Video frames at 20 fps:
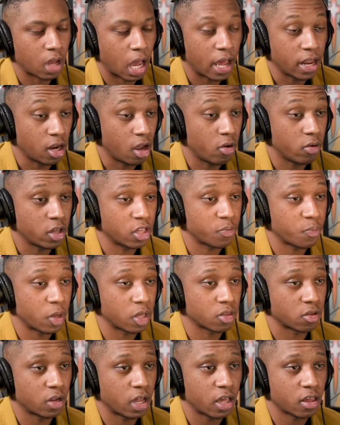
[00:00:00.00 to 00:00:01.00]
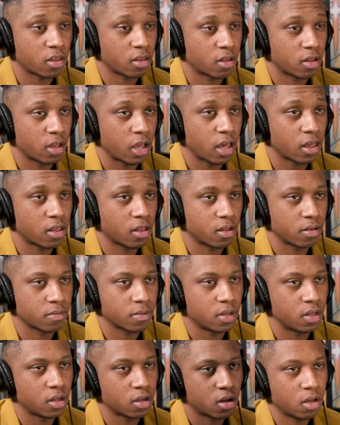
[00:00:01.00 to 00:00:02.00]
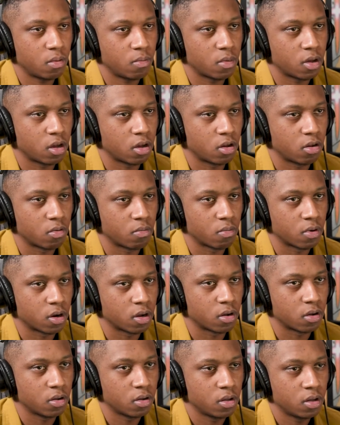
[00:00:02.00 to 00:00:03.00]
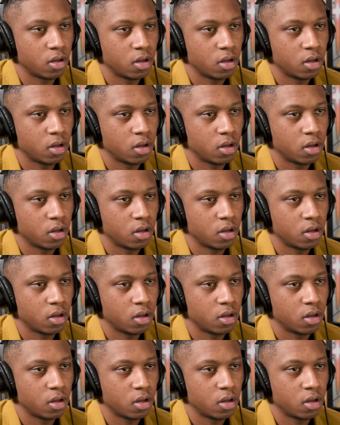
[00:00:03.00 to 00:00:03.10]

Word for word: I know he's special. That's that's Come on, bro.